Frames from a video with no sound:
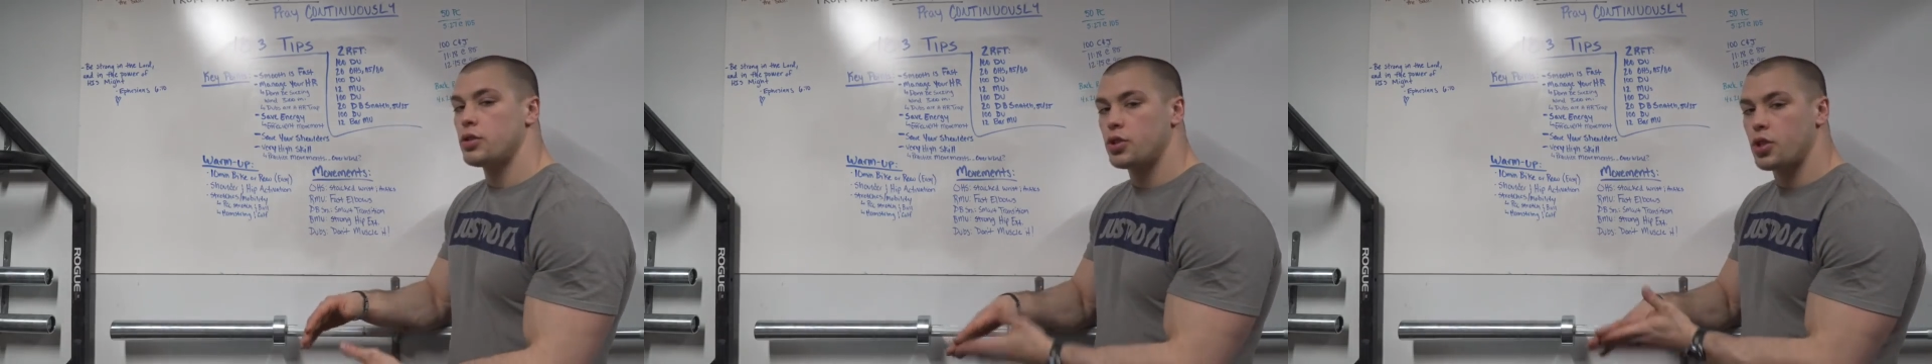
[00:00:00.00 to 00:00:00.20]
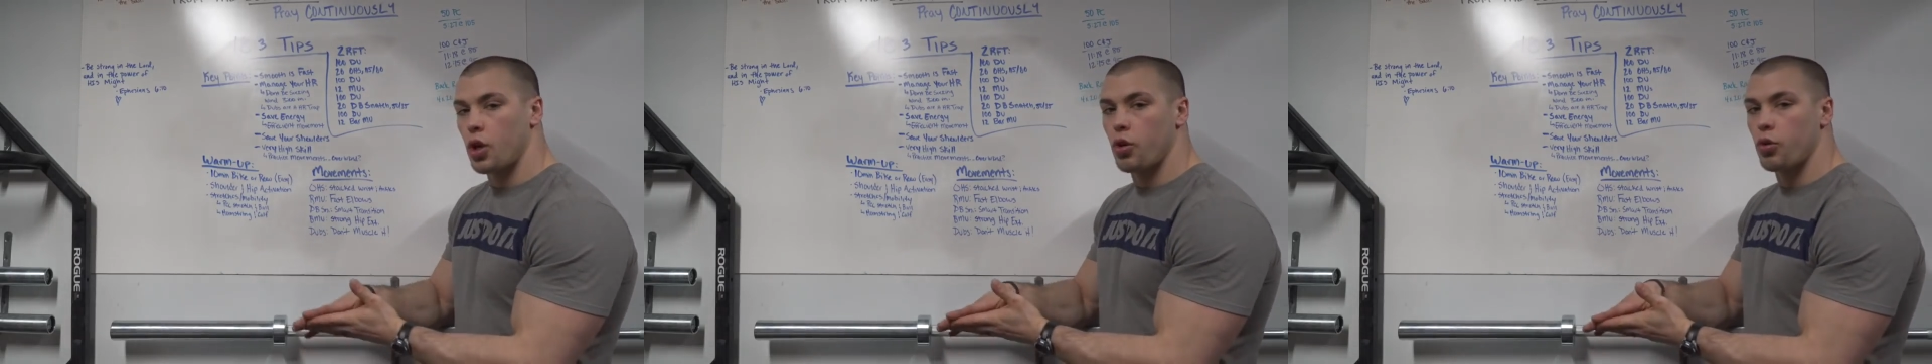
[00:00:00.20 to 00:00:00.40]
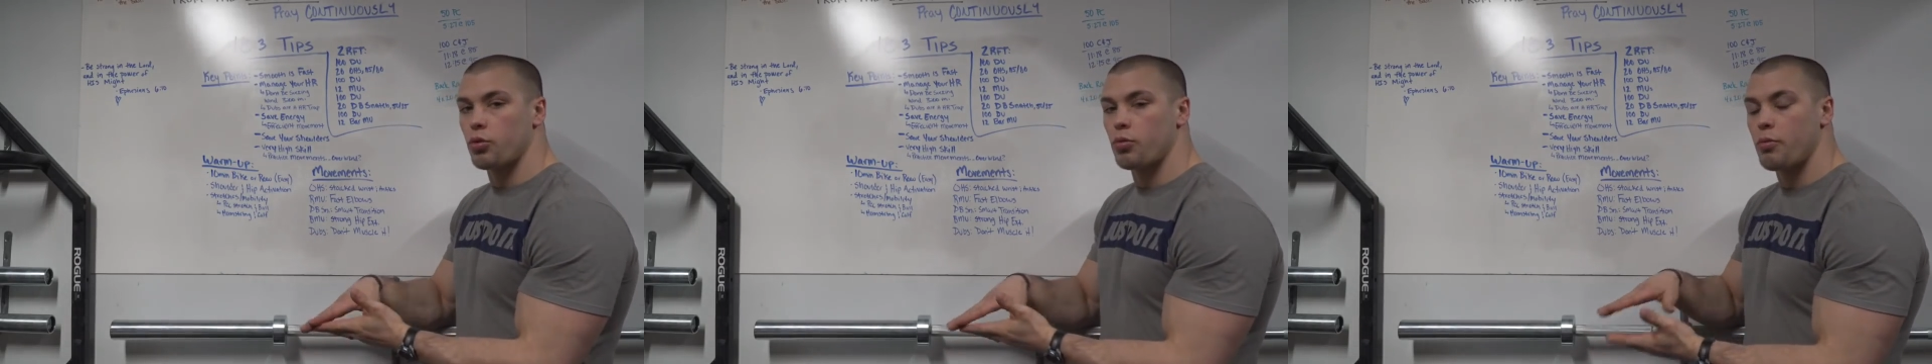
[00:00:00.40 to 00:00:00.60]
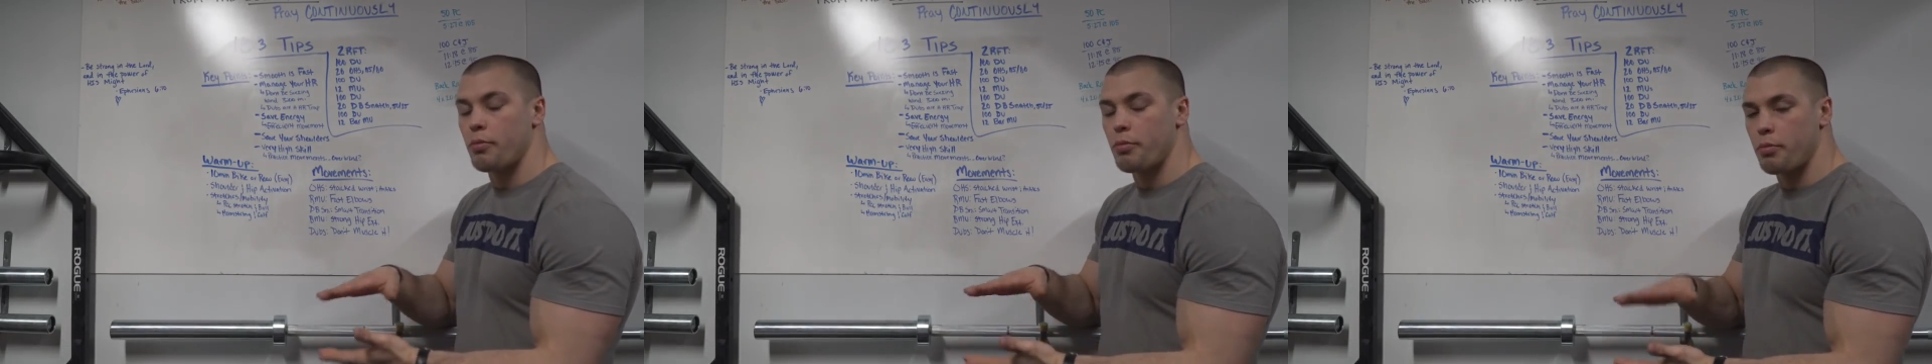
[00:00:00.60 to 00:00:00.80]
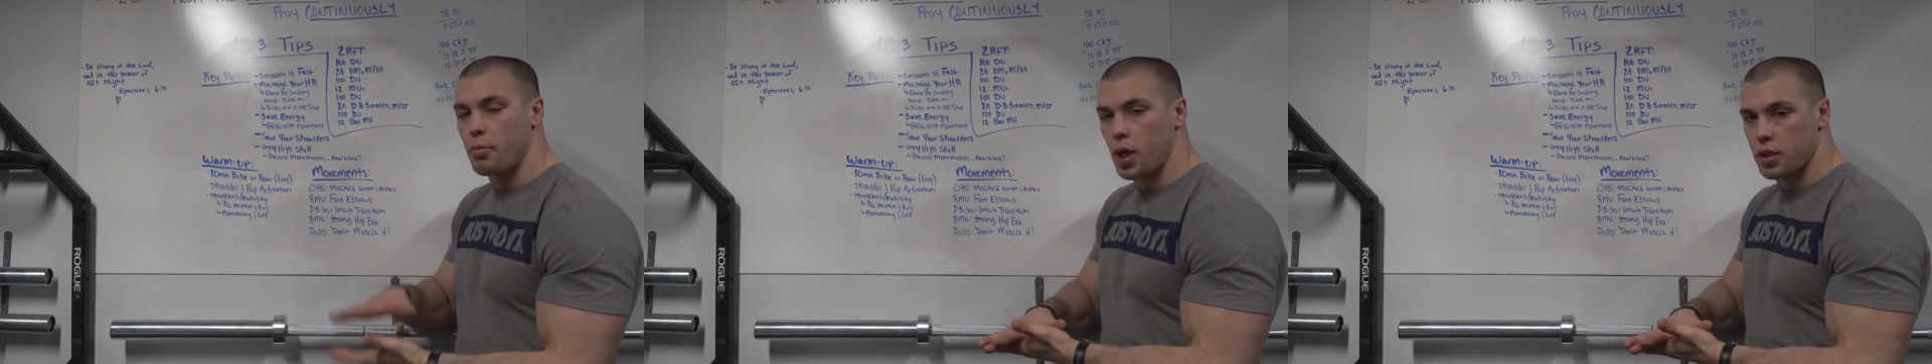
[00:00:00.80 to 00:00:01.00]
don't
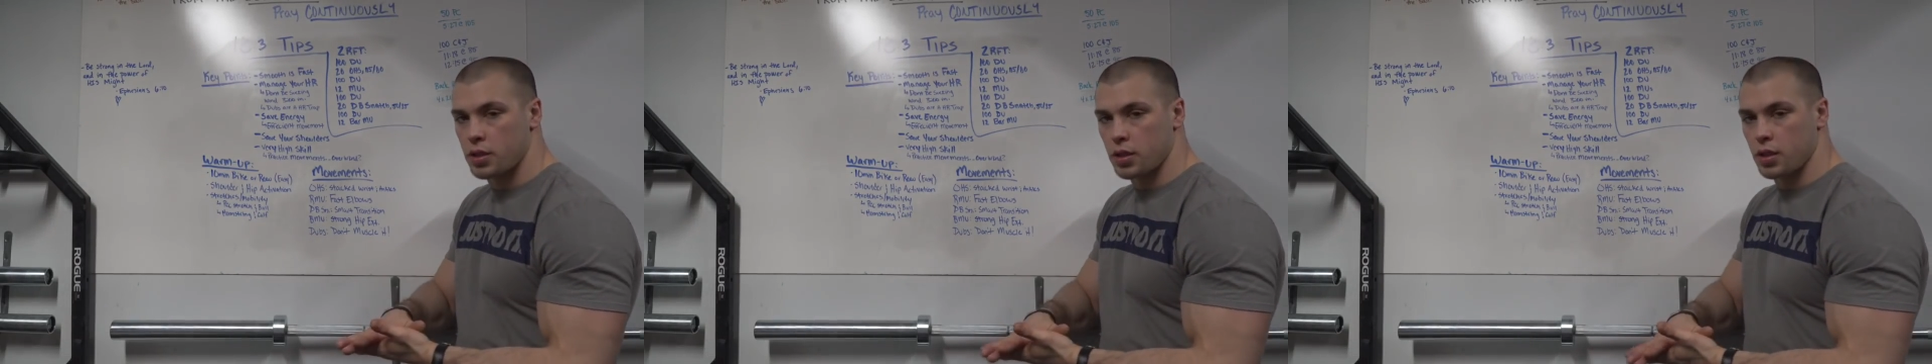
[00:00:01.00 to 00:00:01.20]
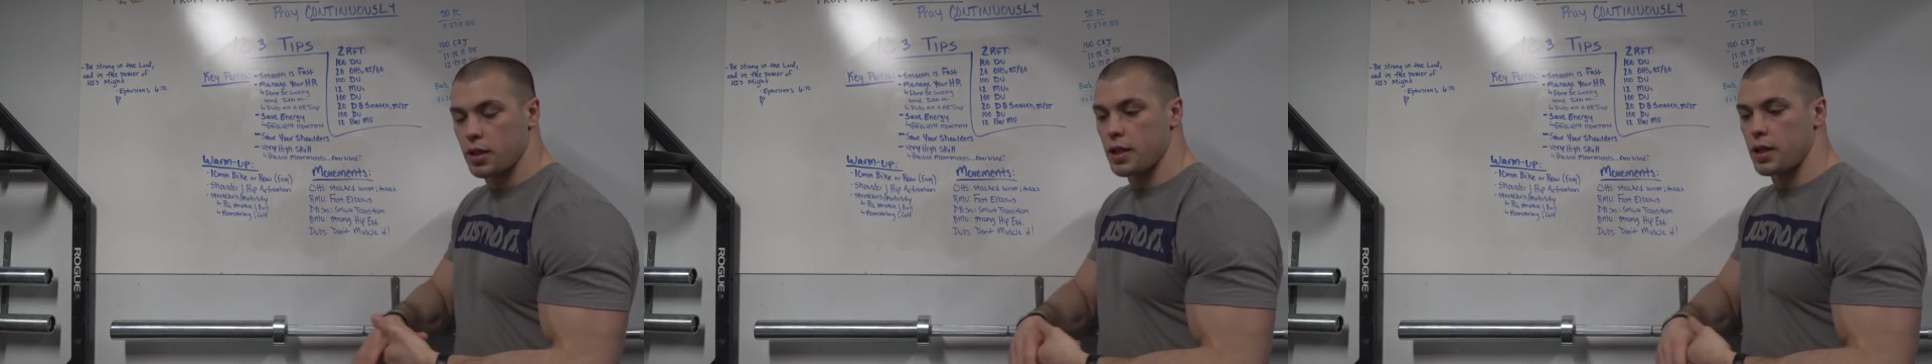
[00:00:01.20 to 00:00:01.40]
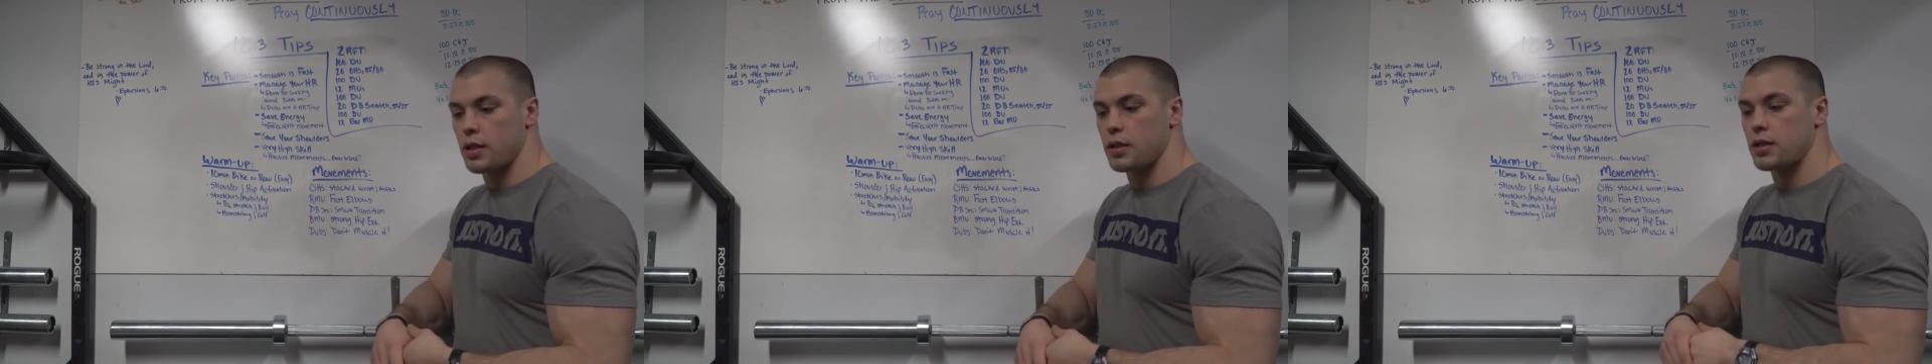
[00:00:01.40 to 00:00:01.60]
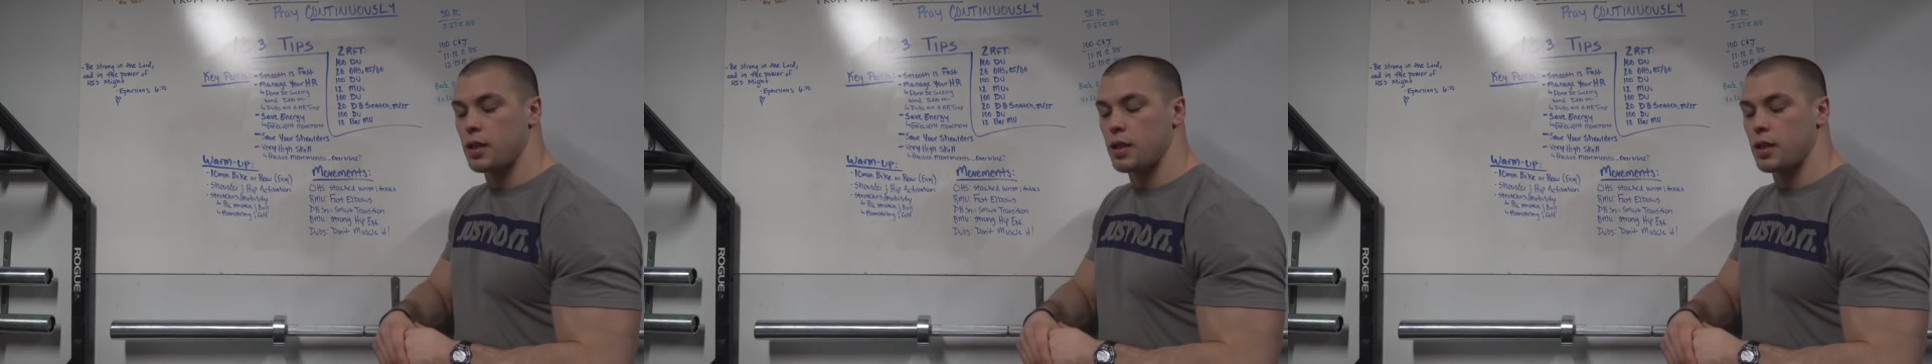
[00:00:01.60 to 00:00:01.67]
muscle it.